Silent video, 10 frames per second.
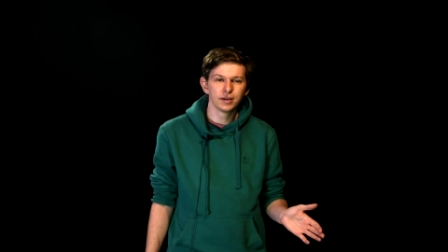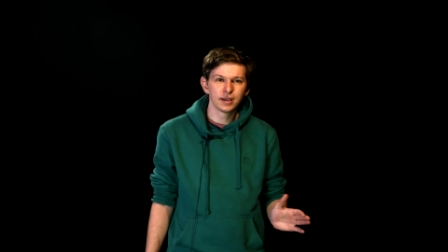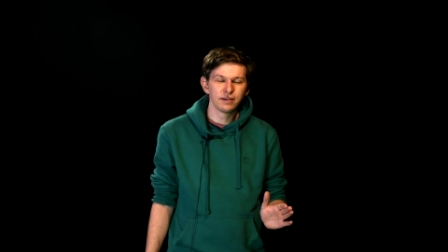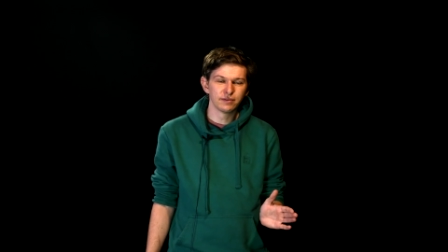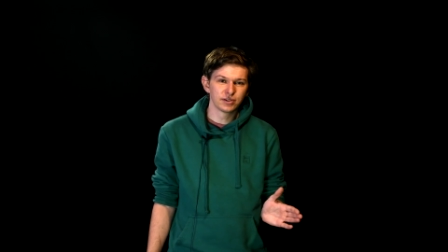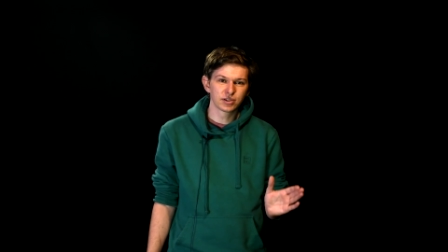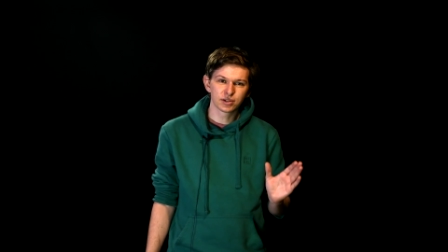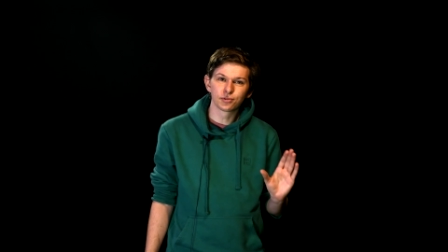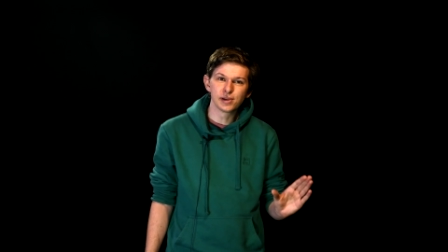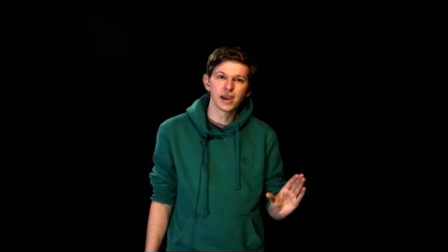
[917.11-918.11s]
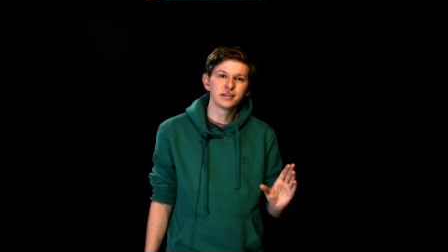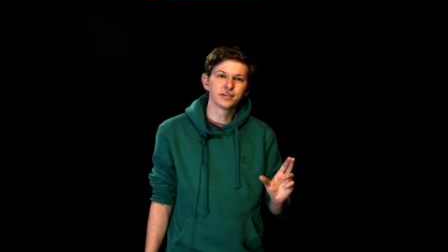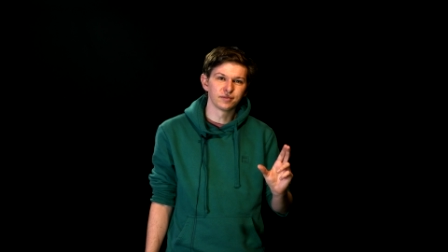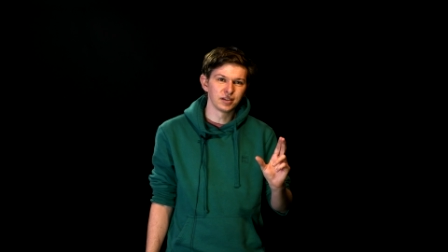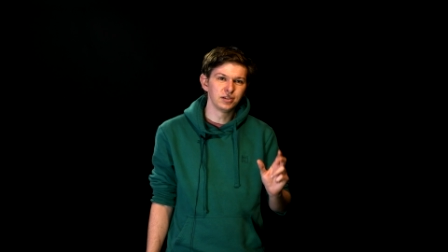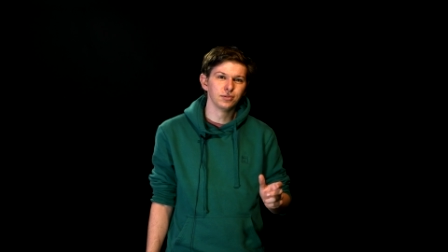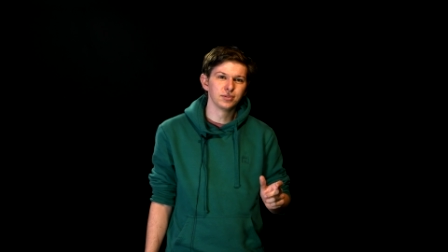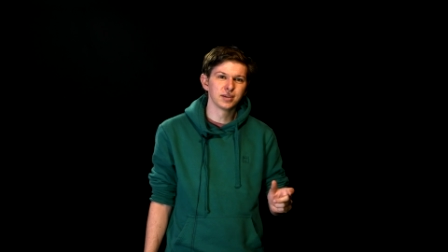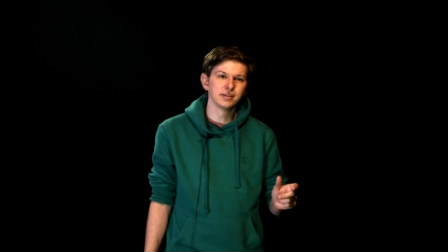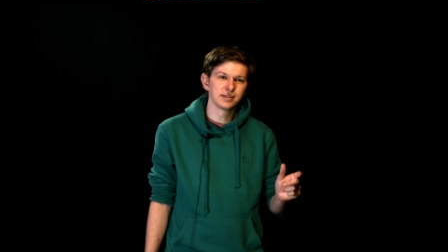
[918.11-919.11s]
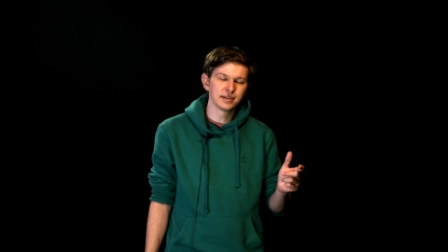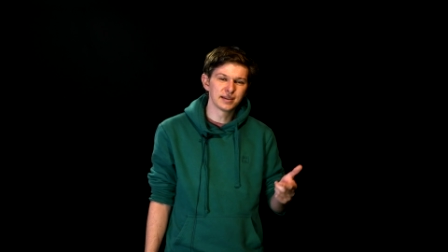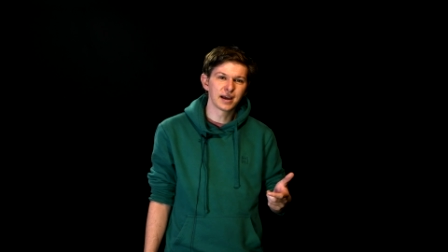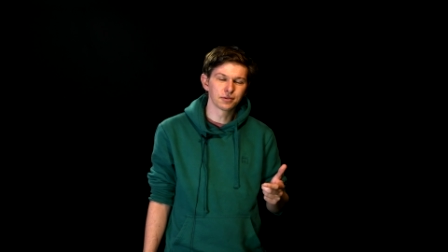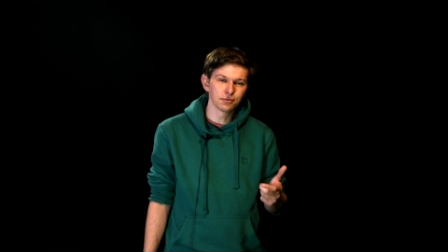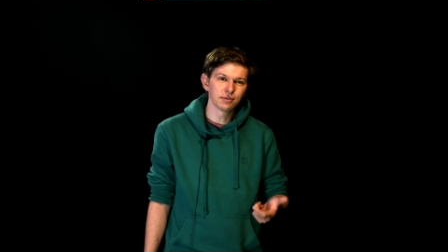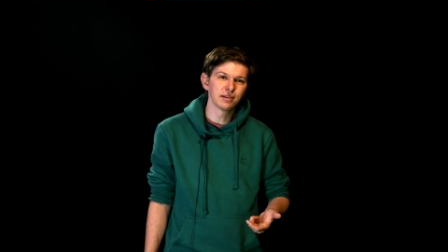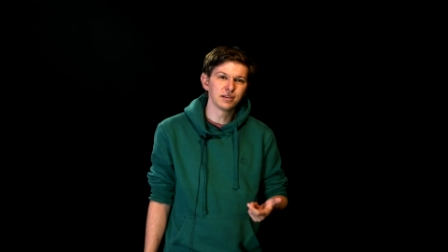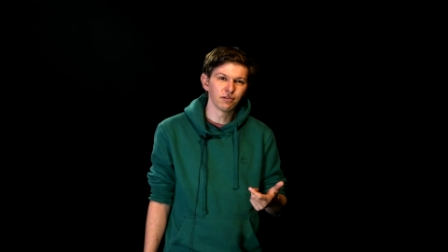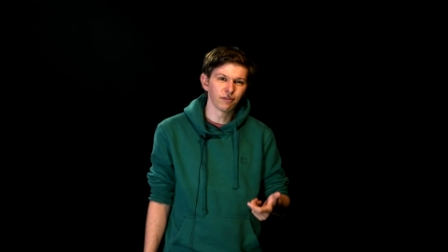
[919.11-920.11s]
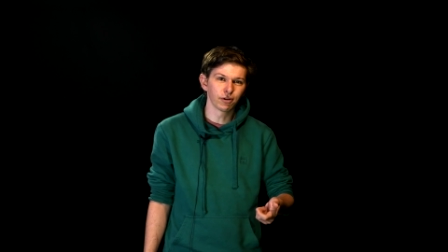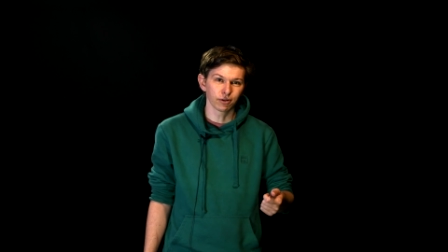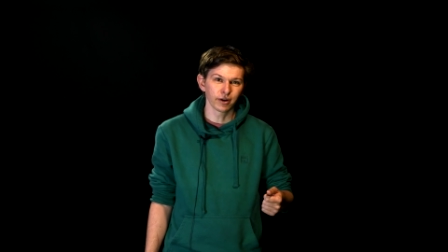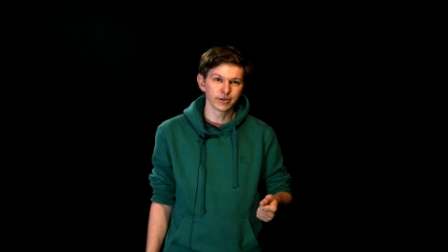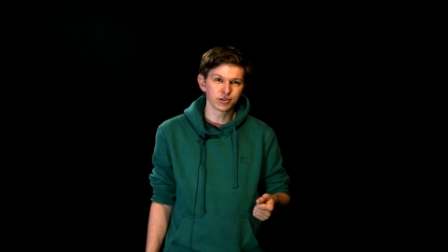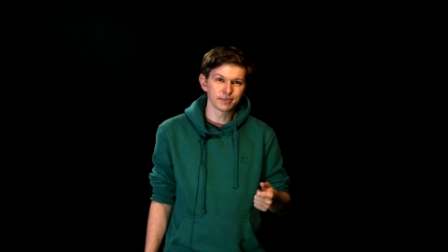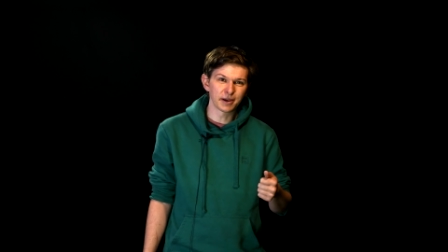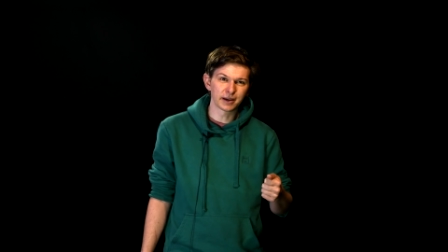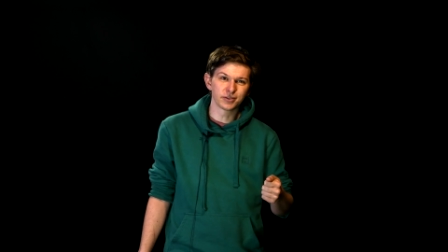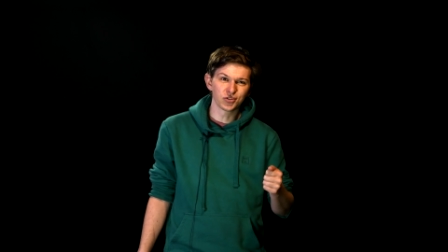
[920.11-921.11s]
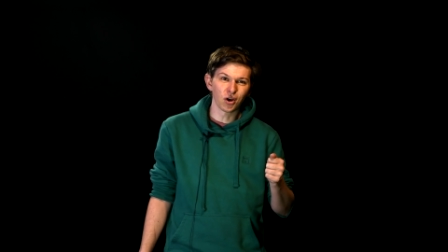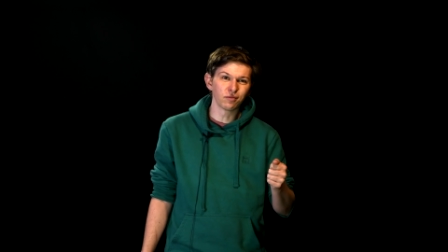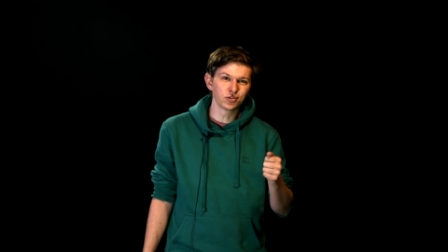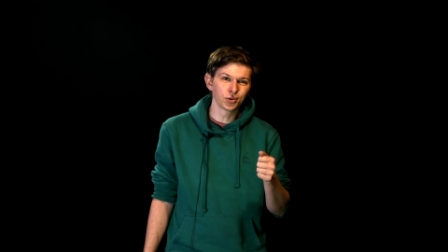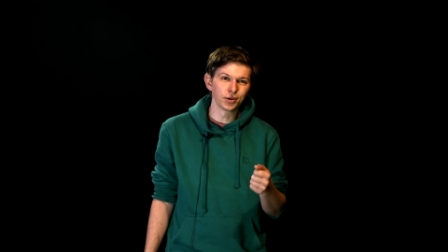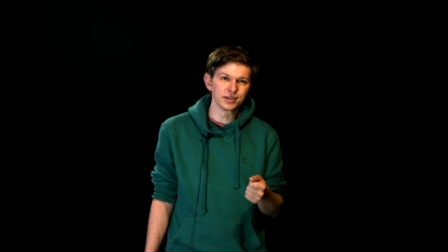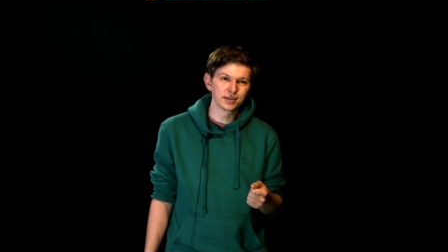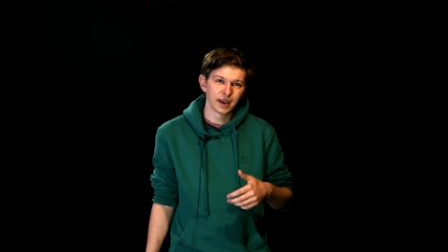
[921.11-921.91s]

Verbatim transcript: even just creatively uses the data within your photogrammetry package of choice.